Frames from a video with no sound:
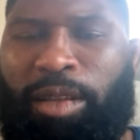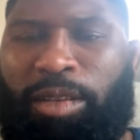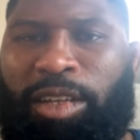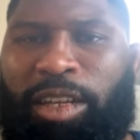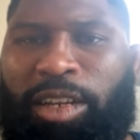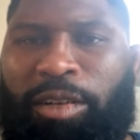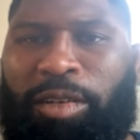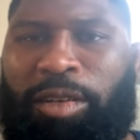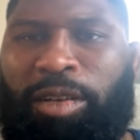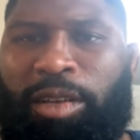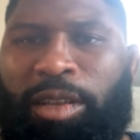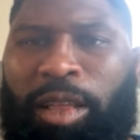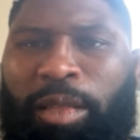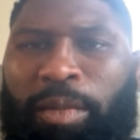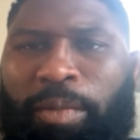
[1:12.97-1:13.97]
dinner and
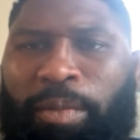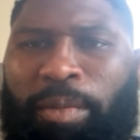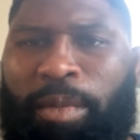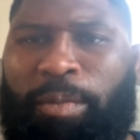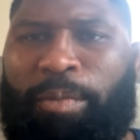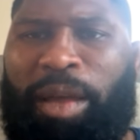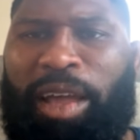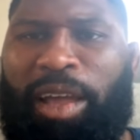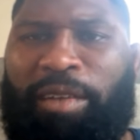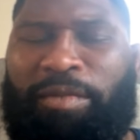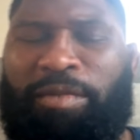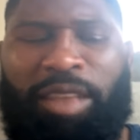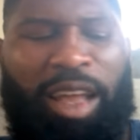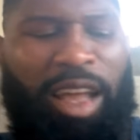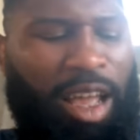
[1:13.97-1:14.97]

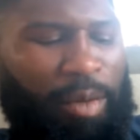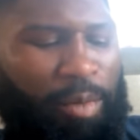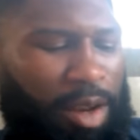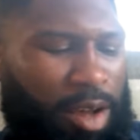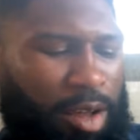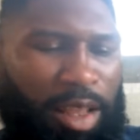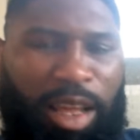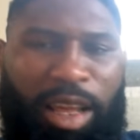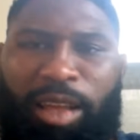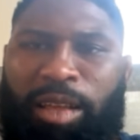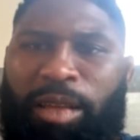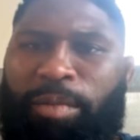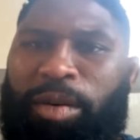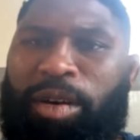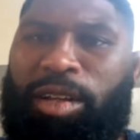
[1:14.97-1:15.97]
bath time and all
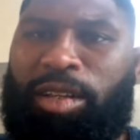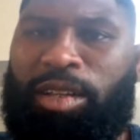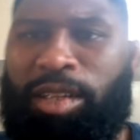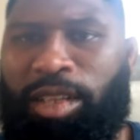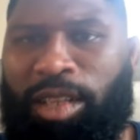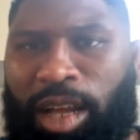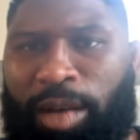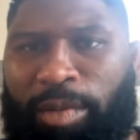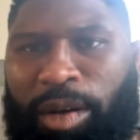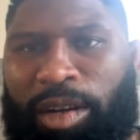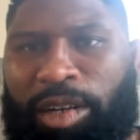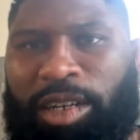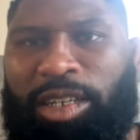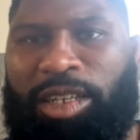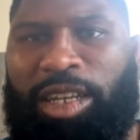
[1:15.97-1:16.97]
that, but I'm
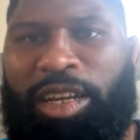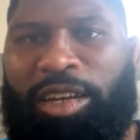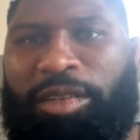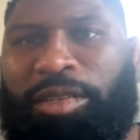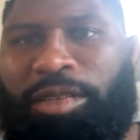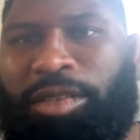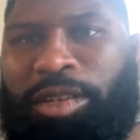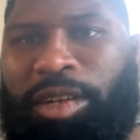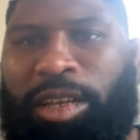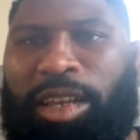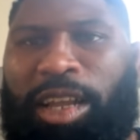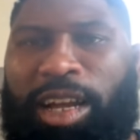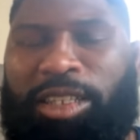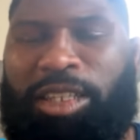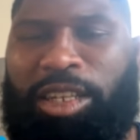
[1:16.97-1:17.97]
all good now,
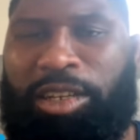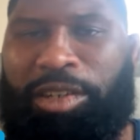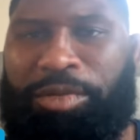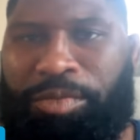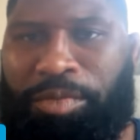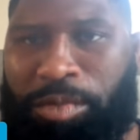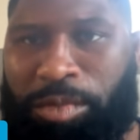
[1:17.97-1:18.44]
locked in.